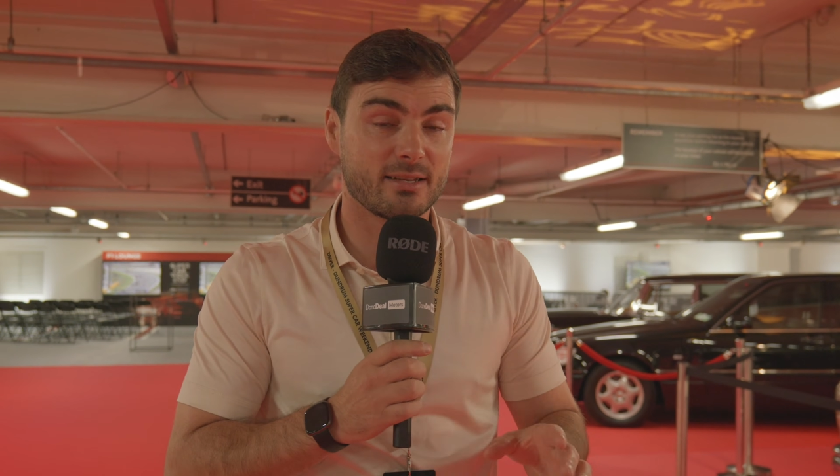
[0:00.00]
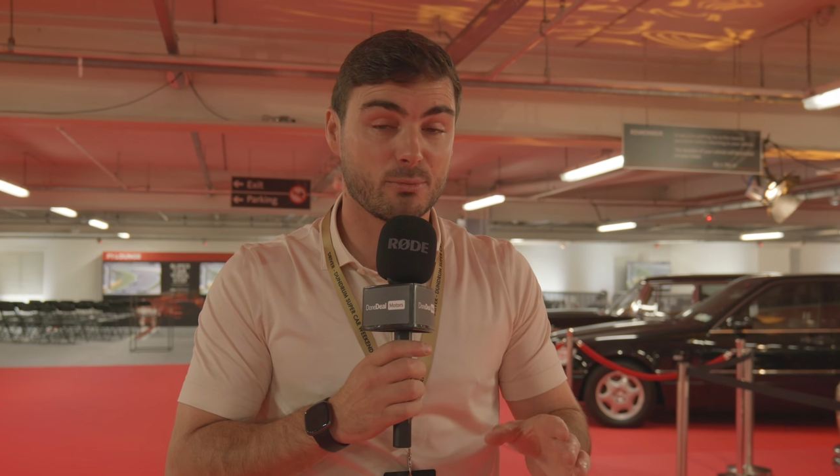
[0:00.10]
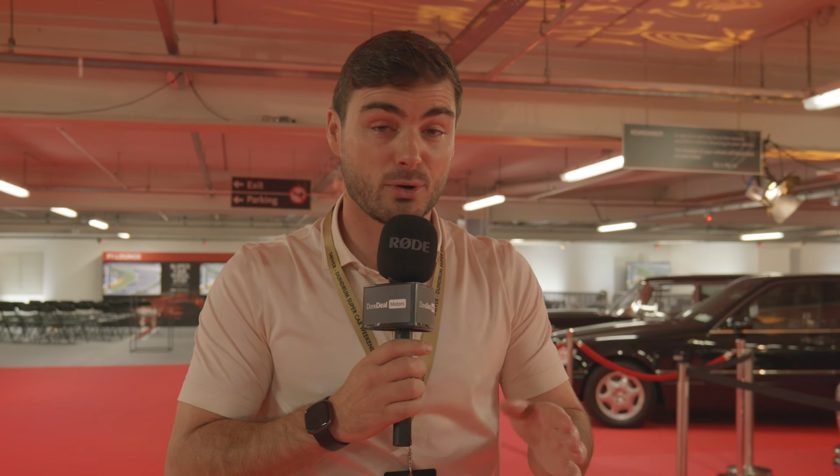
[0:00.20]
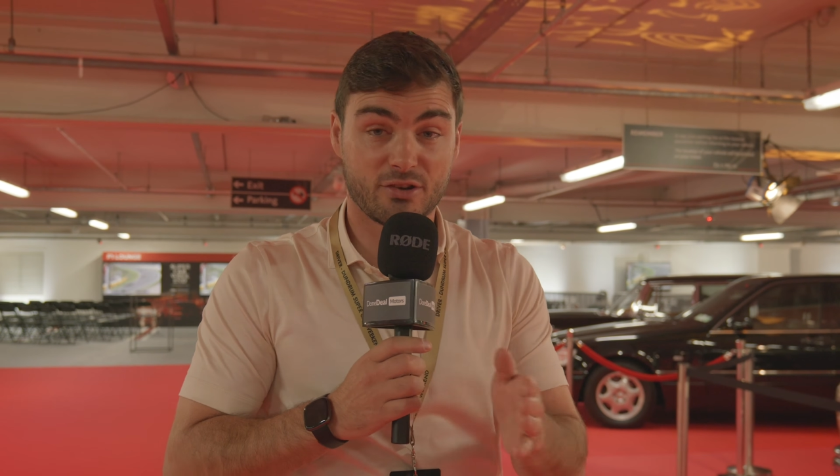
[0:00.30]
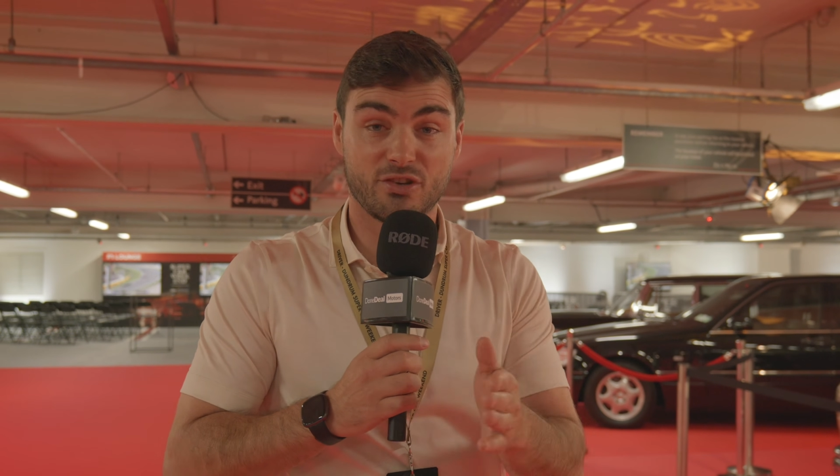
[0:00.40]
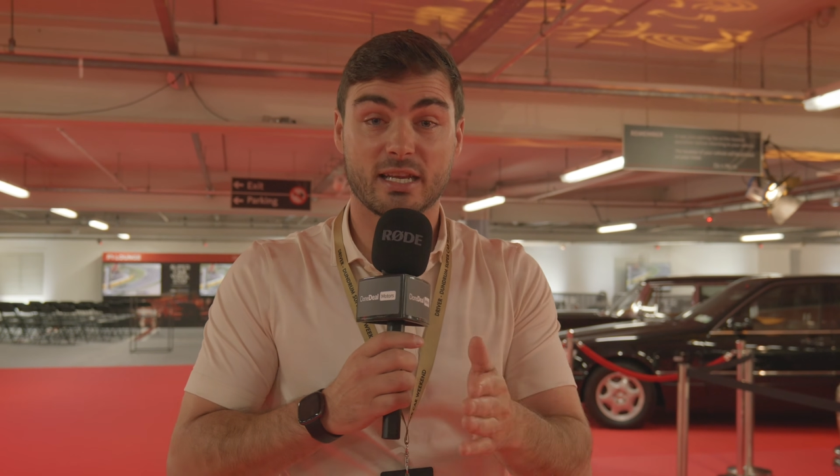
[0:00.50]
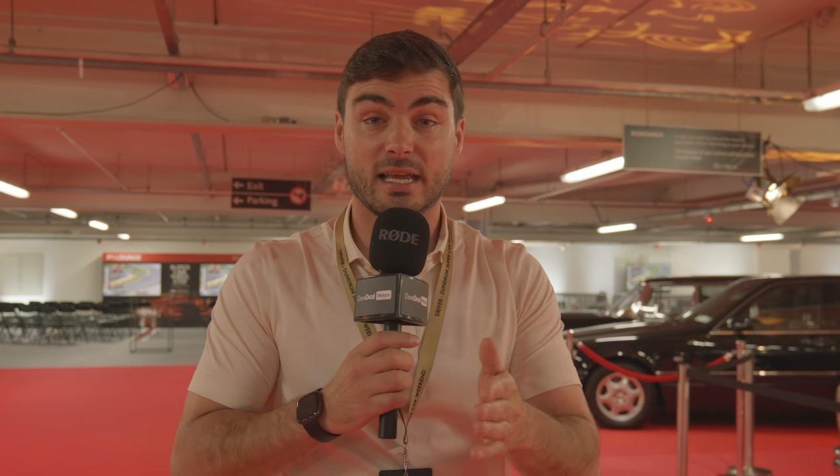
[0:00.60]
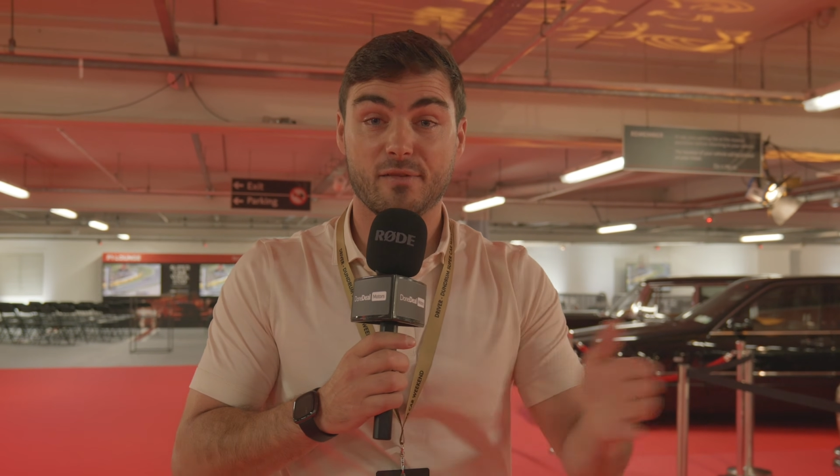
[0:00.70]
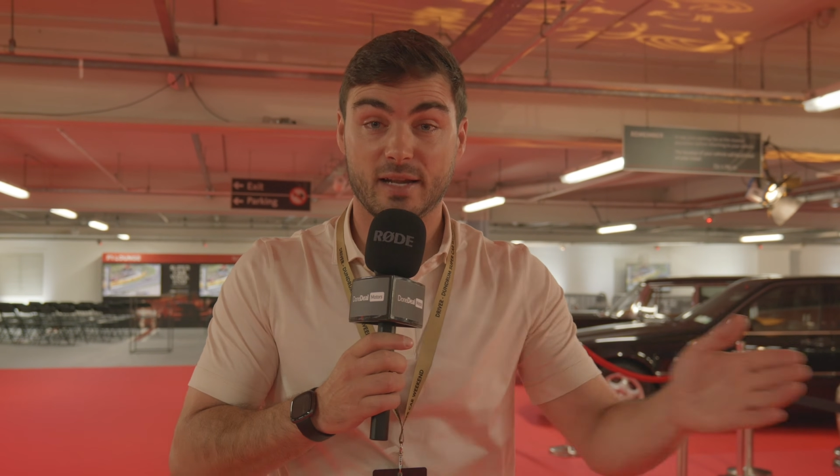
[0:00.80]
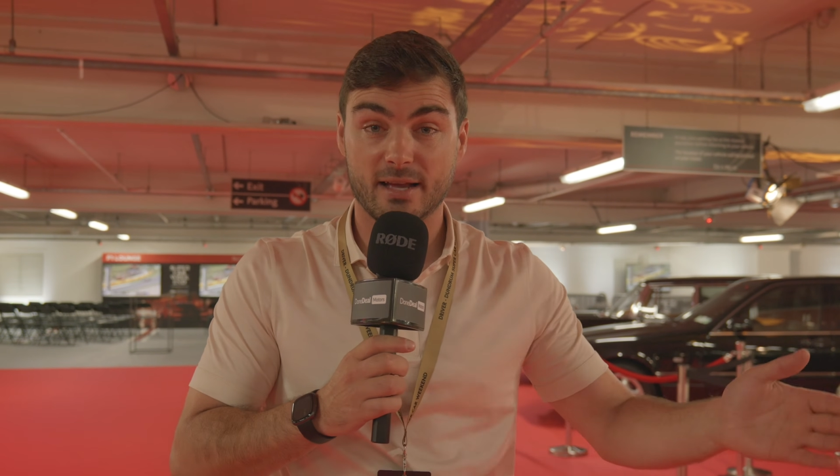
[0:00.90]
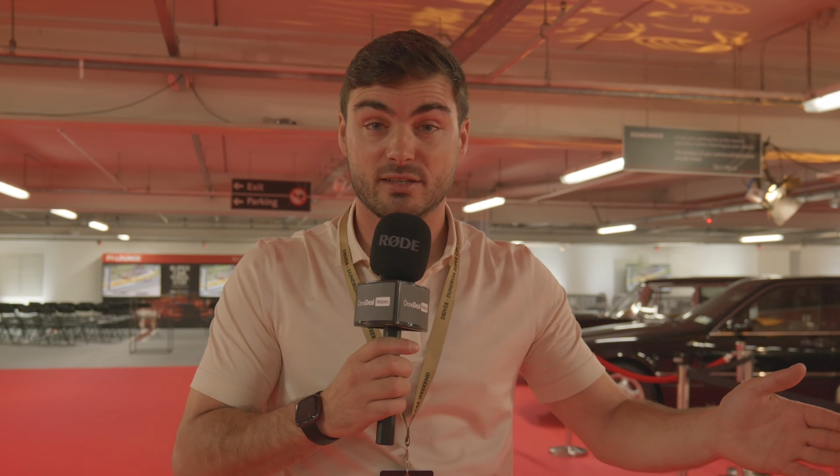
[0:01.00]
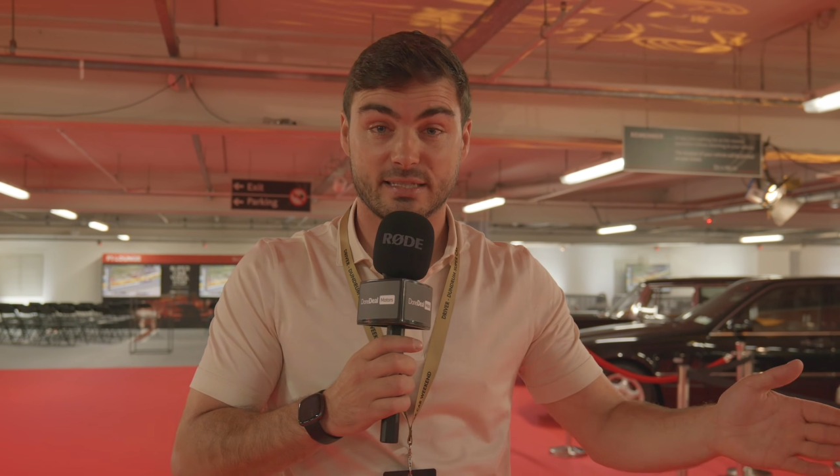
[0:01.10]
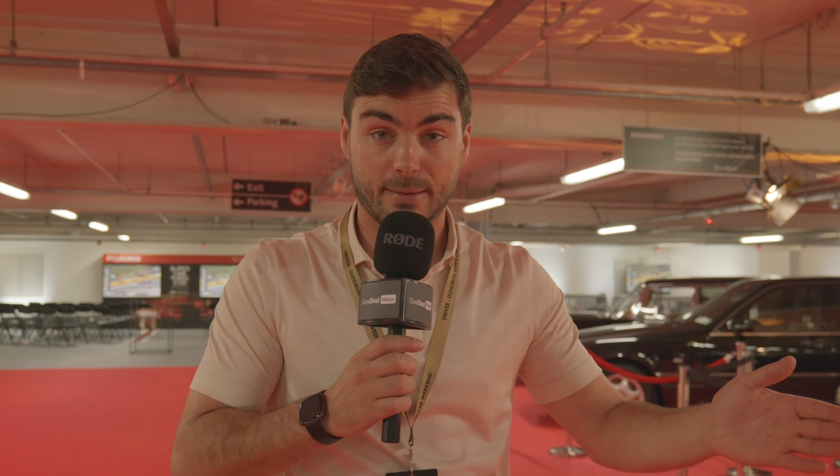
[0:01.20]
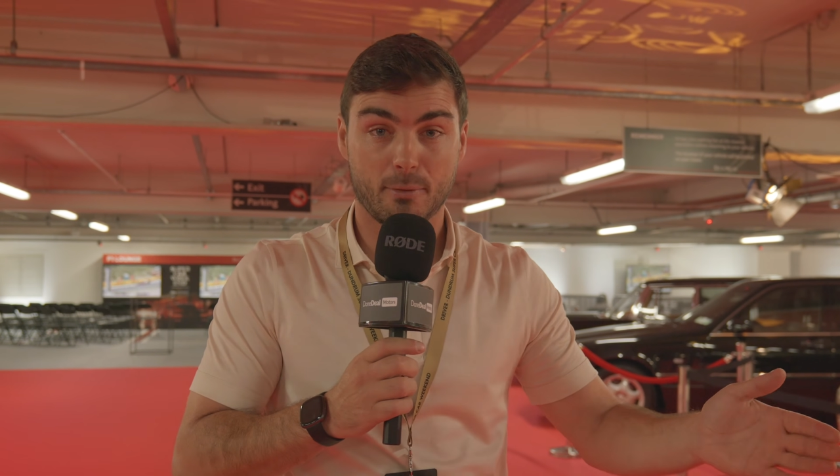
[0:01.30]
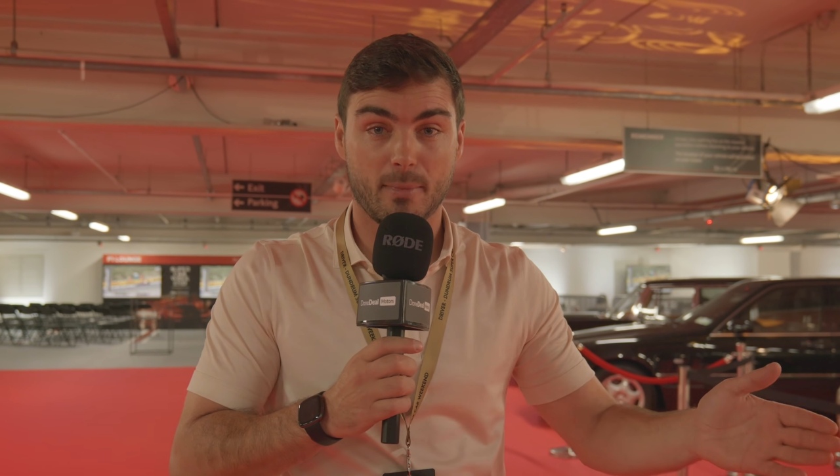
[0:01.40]
of them were actually given out to
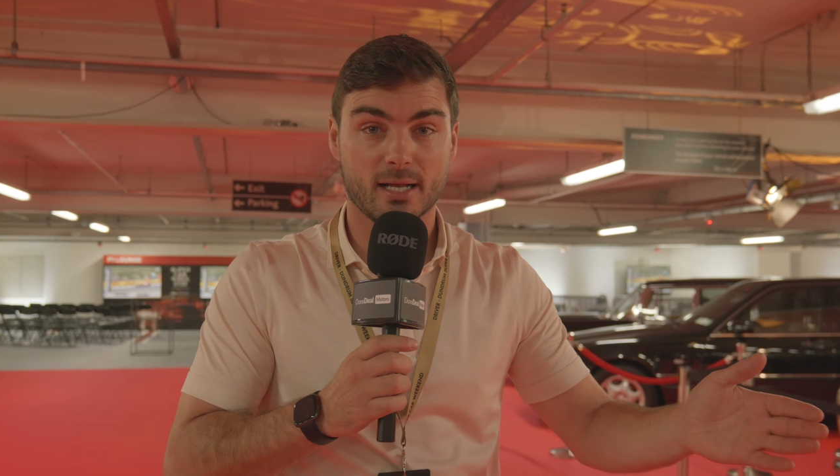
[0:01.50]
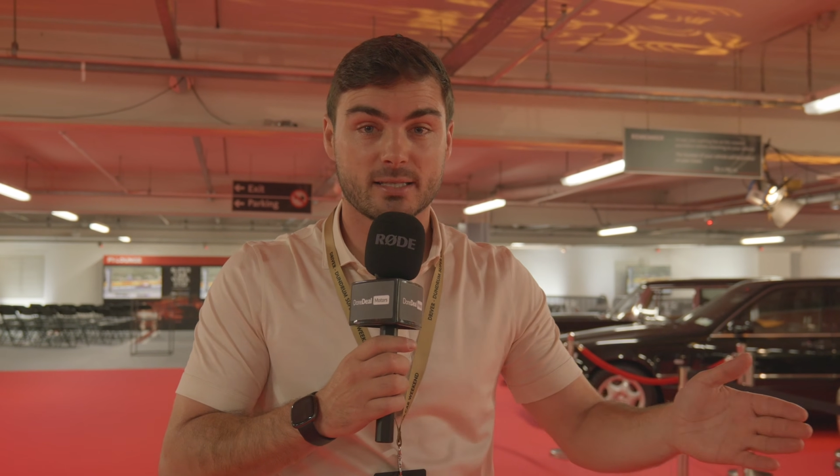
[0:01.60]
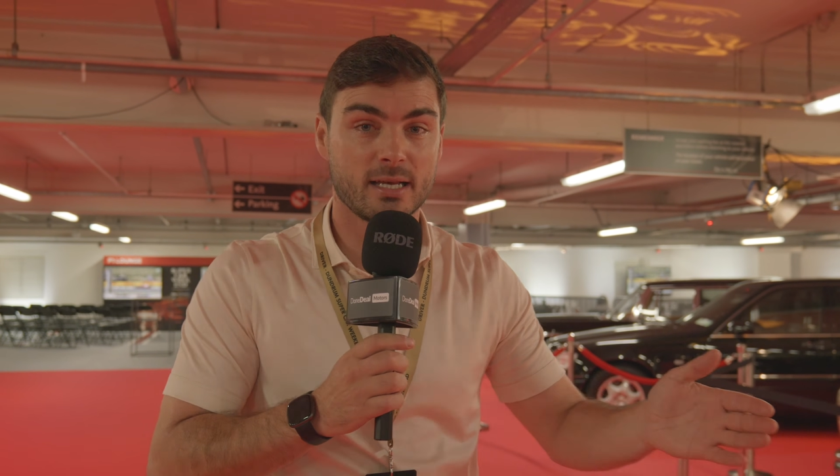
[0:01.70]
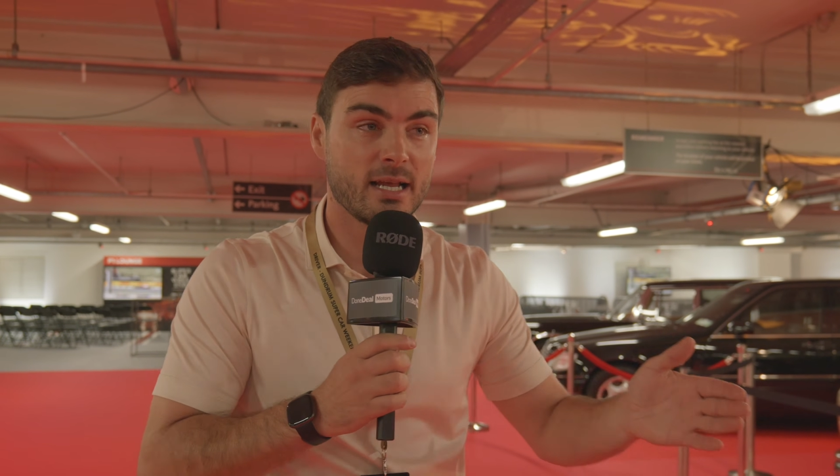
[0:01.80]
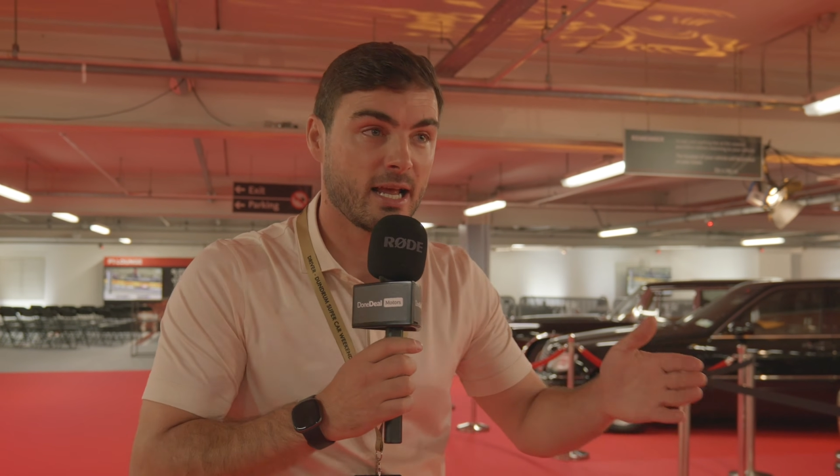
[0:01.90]
diplomats